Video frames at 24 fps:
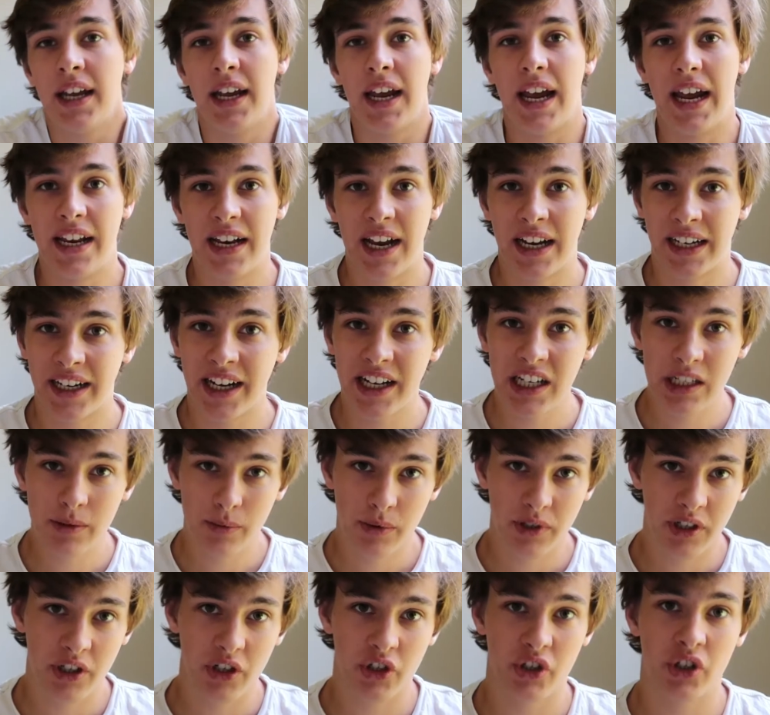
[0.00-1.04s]
And I kind of
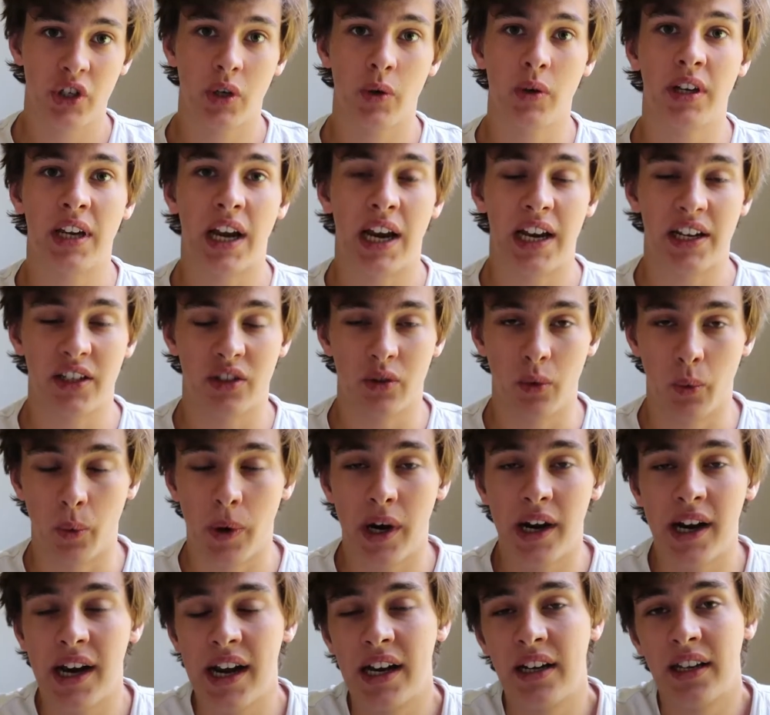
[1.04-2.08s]
want to show you guys
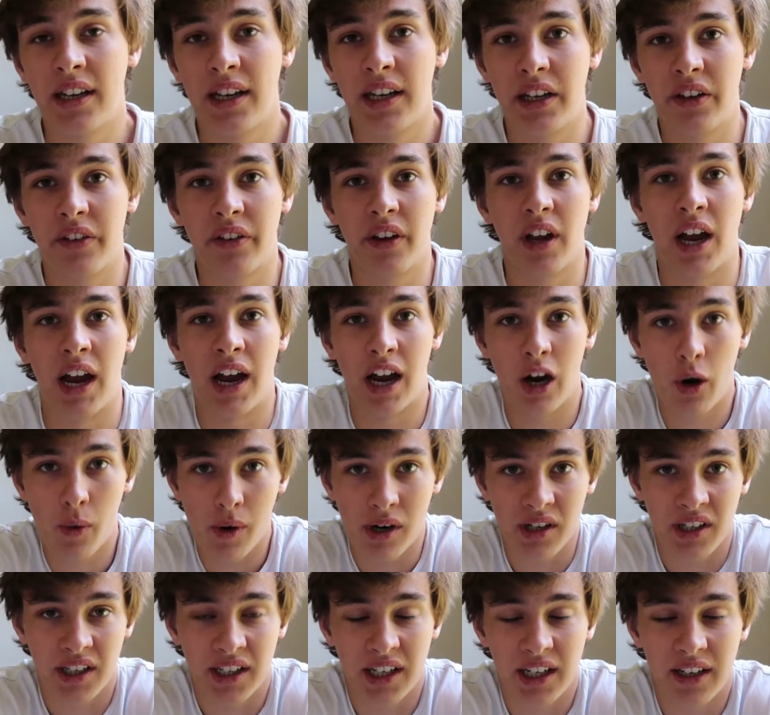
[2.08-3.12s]
why I did it, how
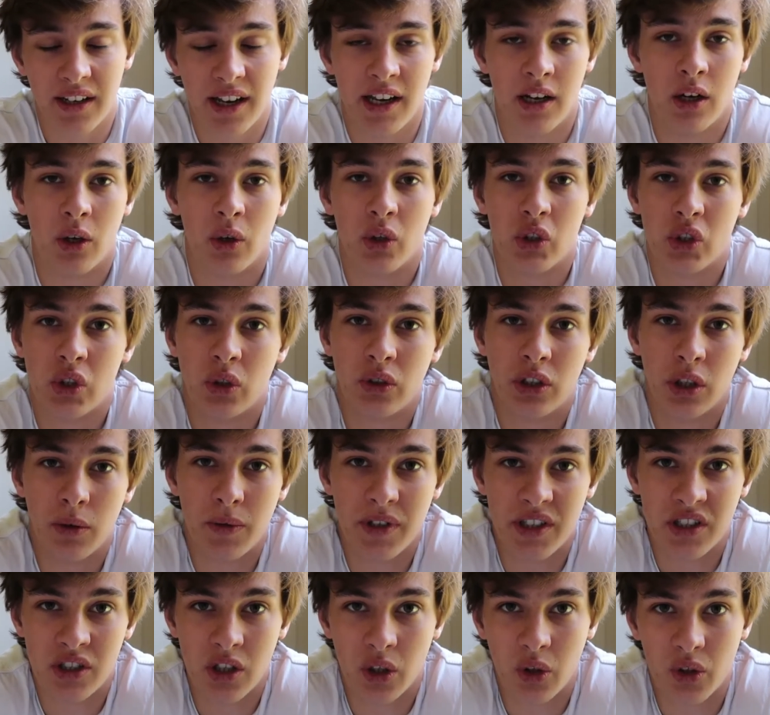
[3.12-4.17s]
I did it, and also the
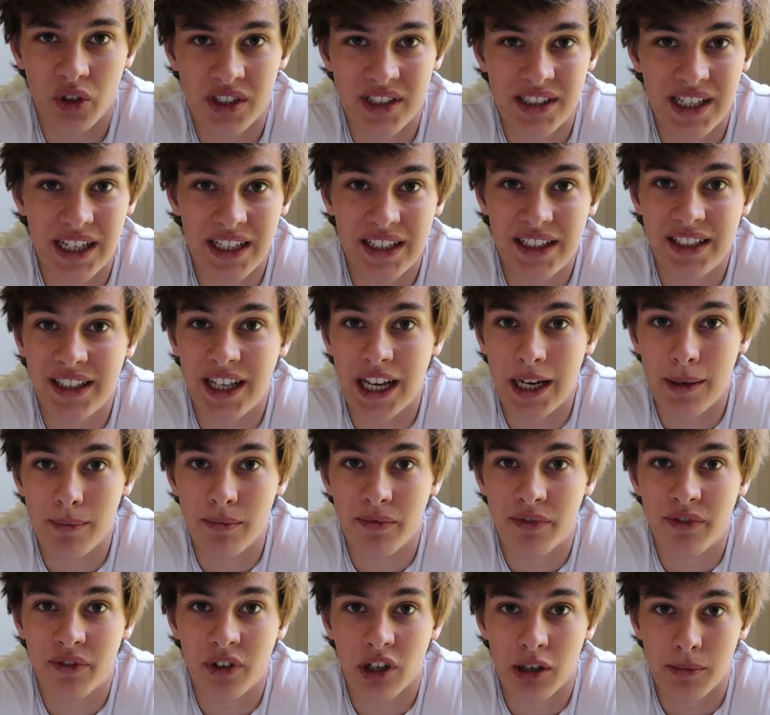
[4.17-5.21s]
results that came
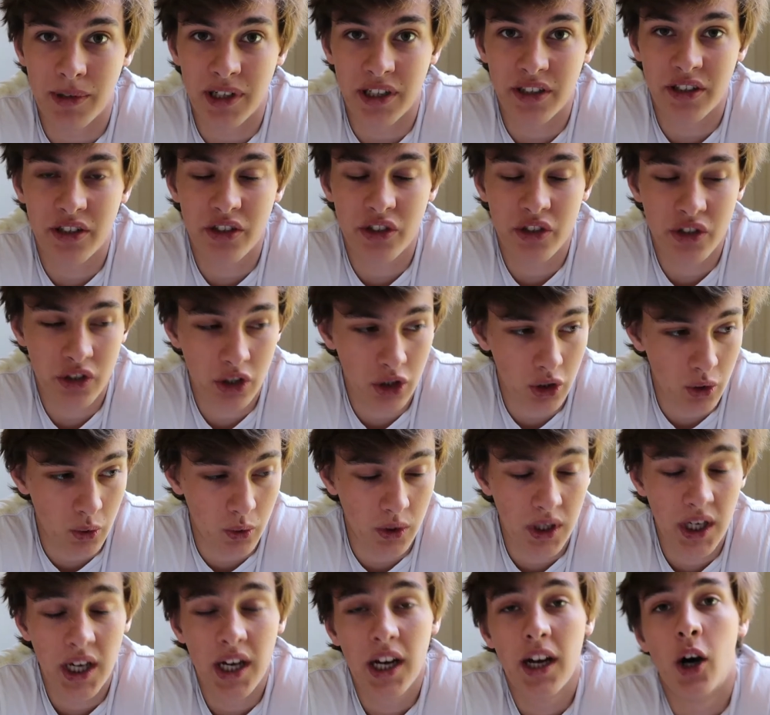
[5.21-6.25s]
from it.
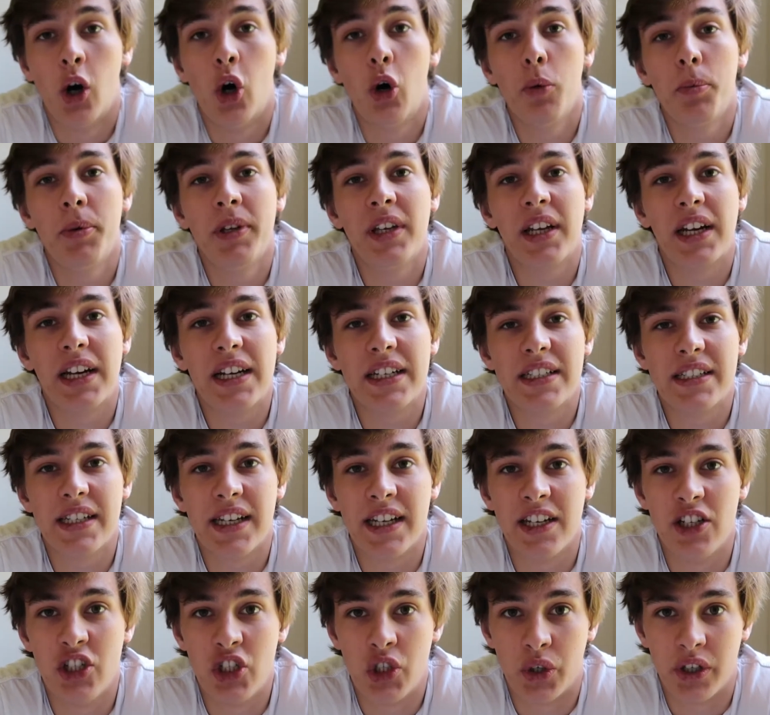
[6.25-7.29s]
So, hope you guys
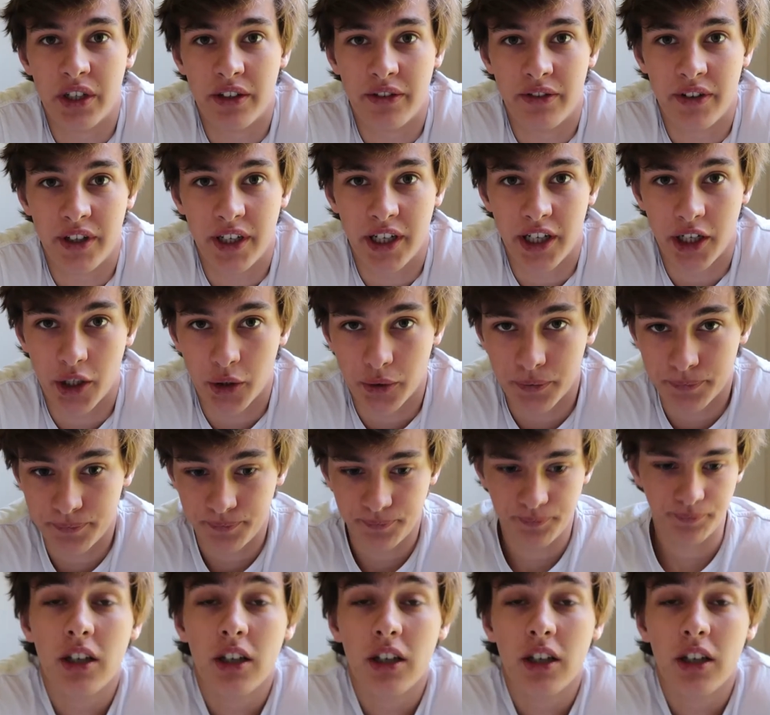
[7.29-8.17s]
enjoy the video.